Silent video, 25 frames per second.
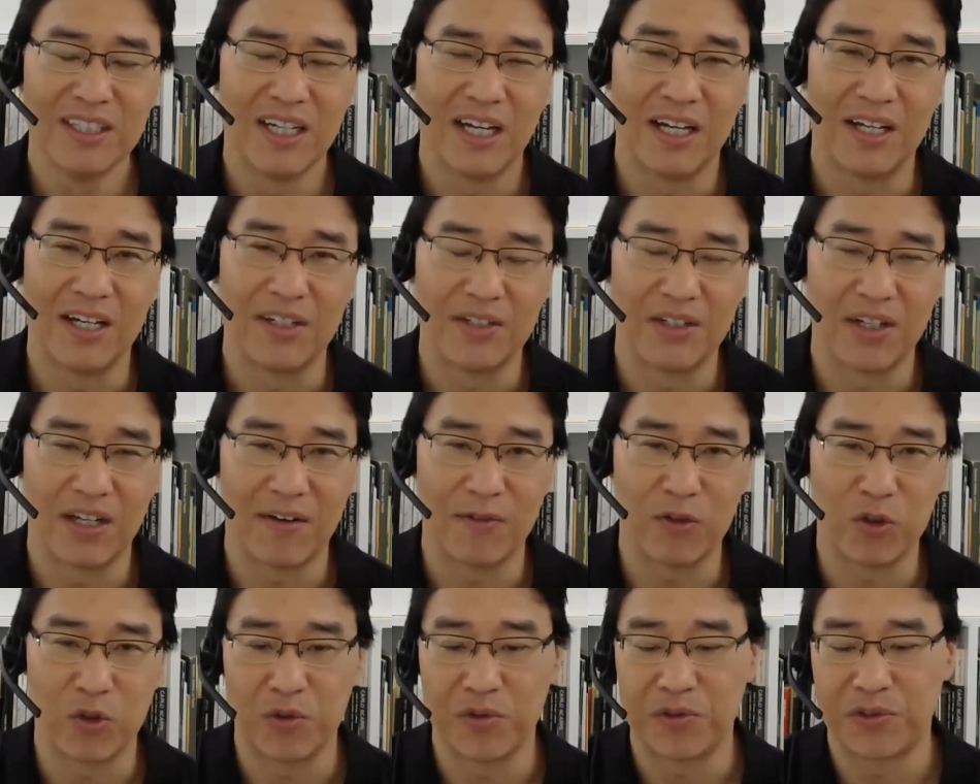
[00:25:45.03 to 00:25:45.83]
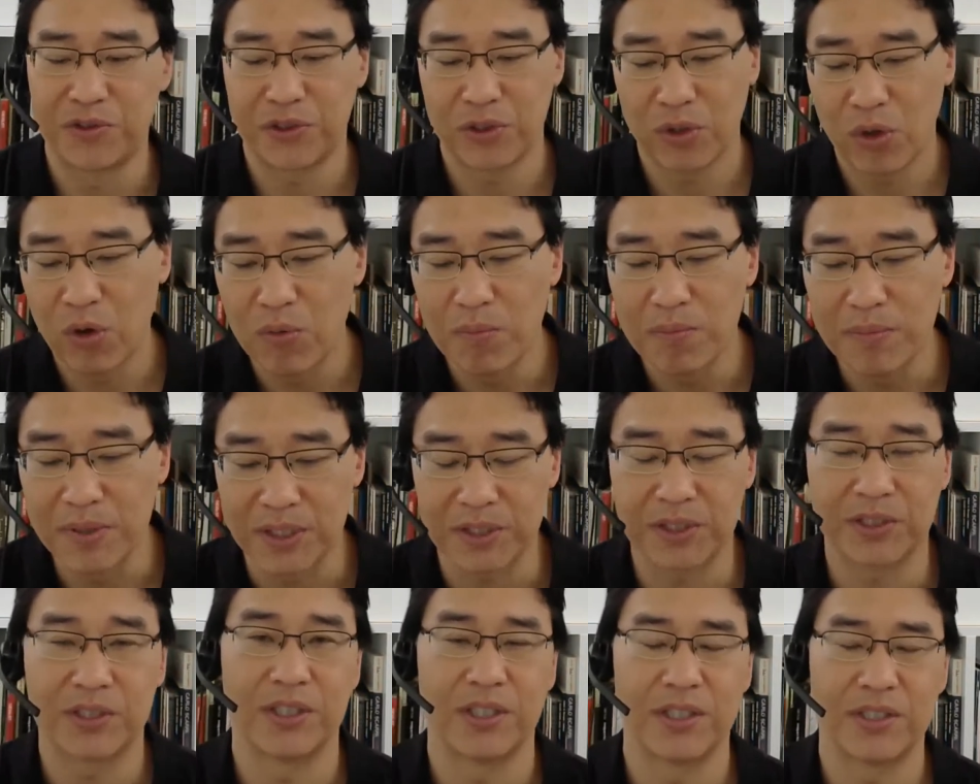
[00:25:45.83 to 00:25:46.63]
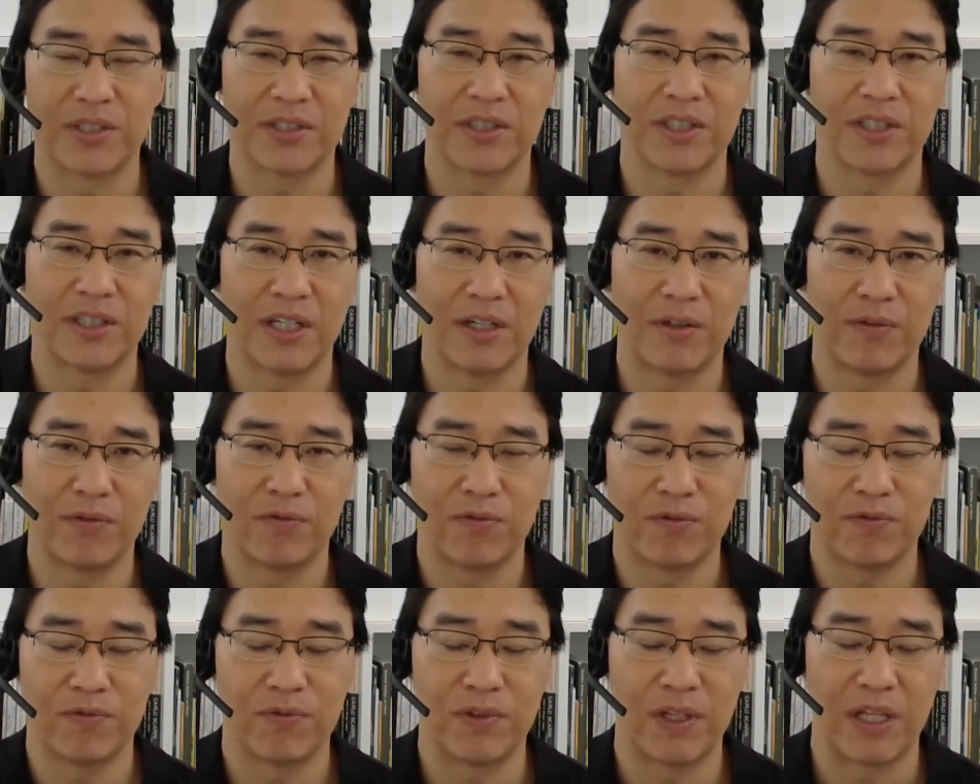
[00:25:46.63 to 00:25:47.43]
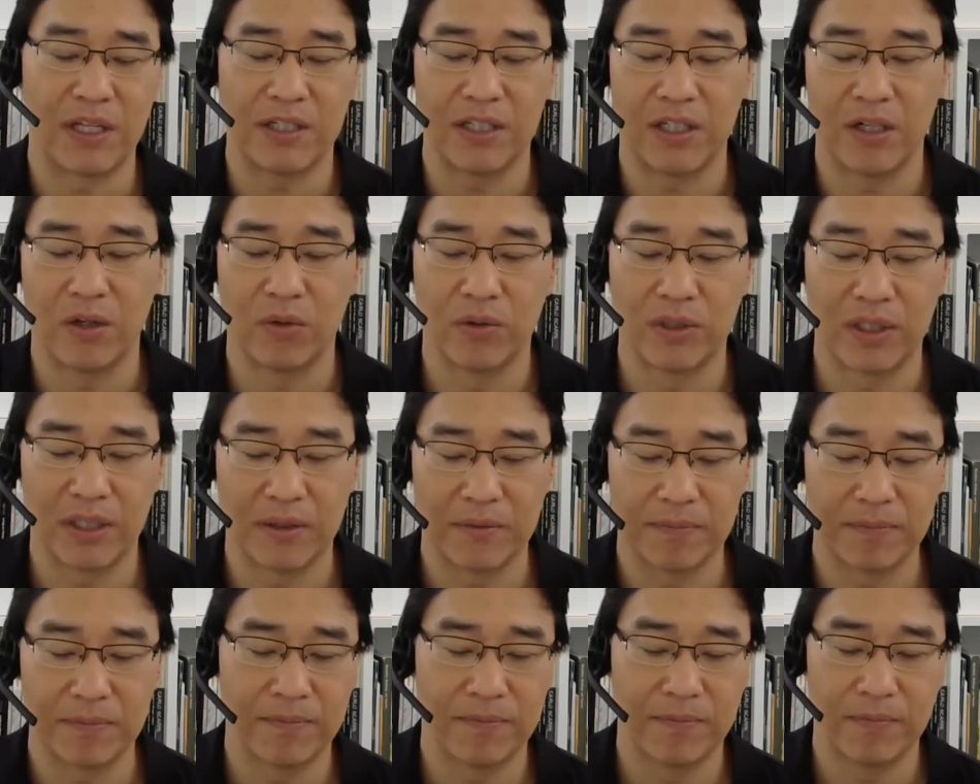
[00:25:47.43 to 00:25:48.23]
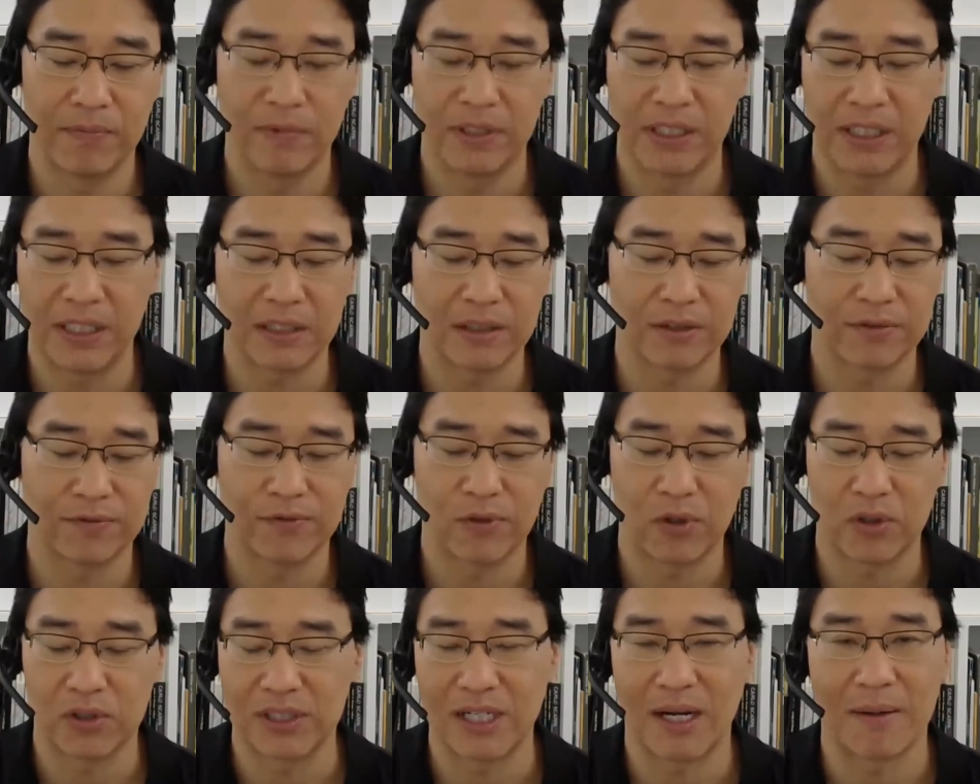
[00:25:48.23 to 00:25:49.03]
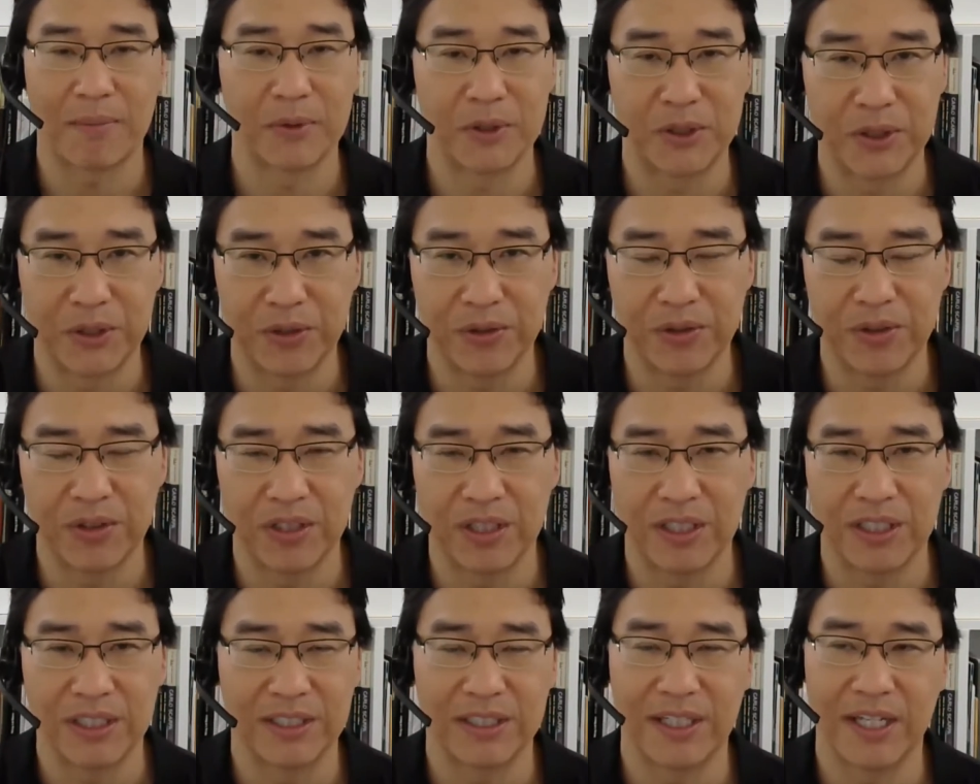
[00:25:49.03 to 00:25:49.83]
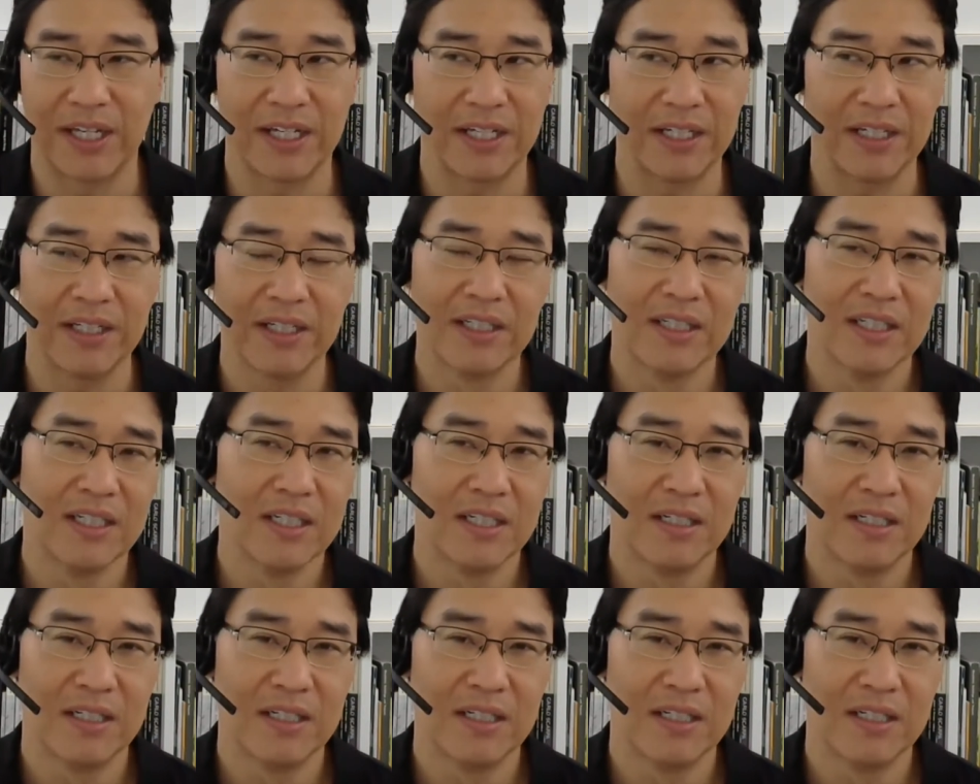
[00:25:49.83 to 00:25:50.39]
everyone's so ambitious, and when they get the first opportunity,